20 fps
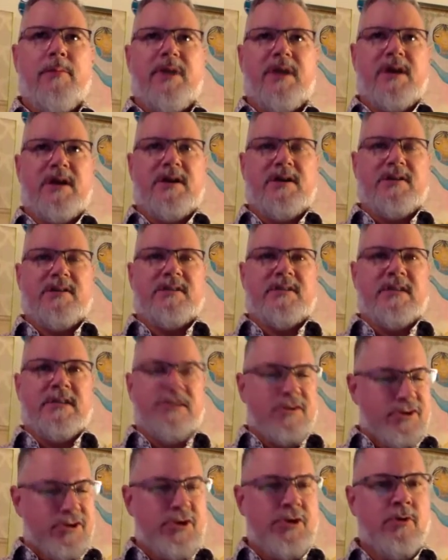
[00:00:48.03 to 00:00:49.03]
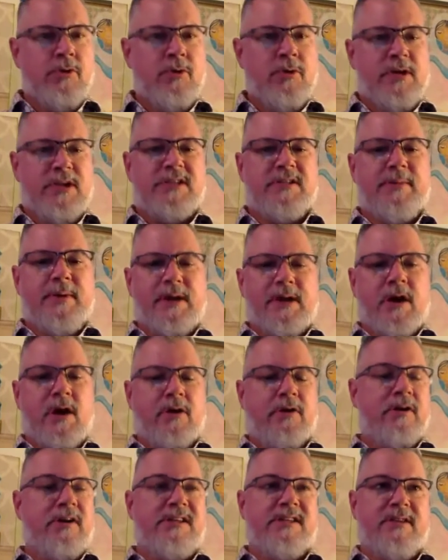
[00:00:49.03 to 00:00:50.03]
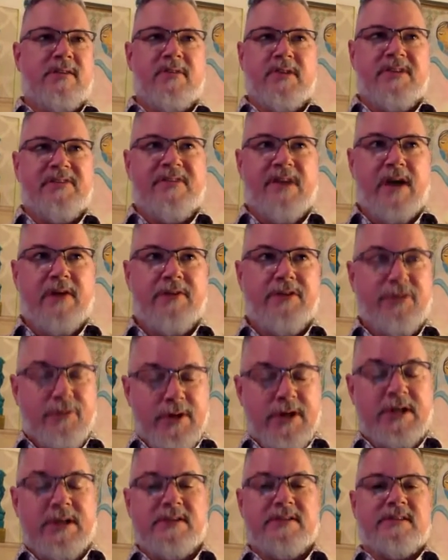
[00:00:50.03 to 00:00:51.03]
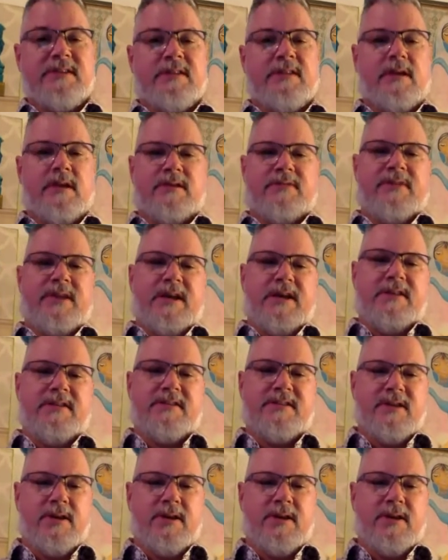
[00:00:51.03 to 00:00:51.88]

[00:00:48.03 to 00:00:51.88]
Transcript: because in June, it's about 175 degrees in Las Vegas.